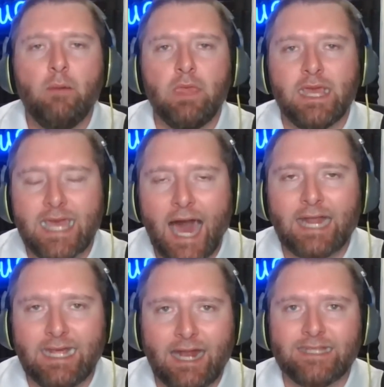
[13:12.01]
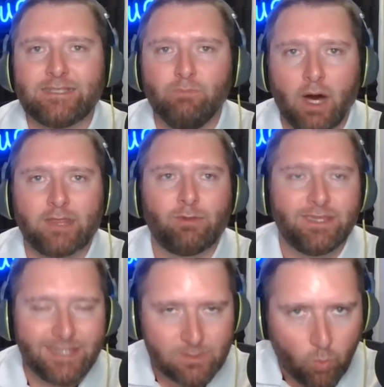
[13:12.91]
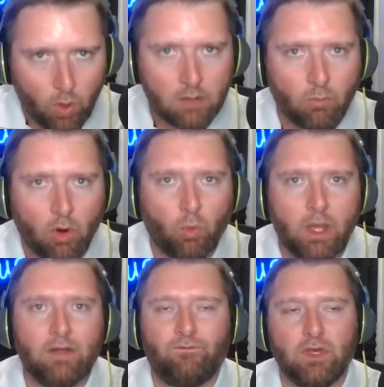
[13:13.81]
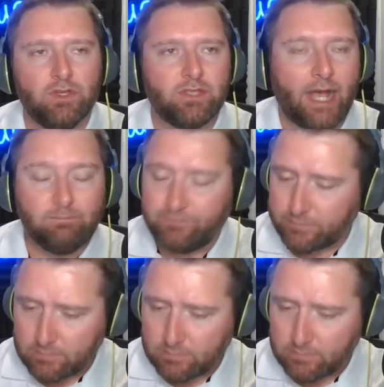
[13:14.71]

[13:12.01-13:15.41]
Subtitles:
But you got to get out of this month with at least one more win, it feels like.